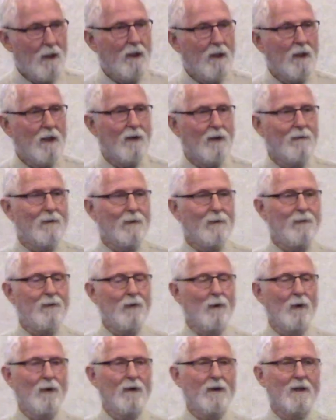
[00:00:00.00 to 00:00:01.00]
of the
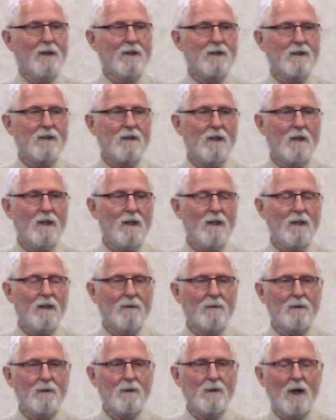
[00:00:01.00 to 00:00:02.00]
fullness of
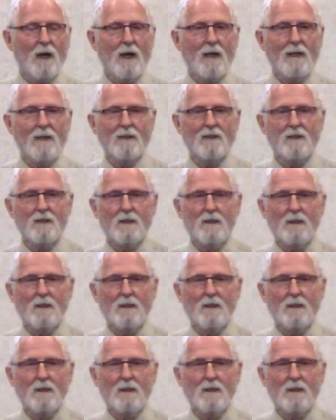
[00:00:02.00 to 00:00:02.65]
Christ.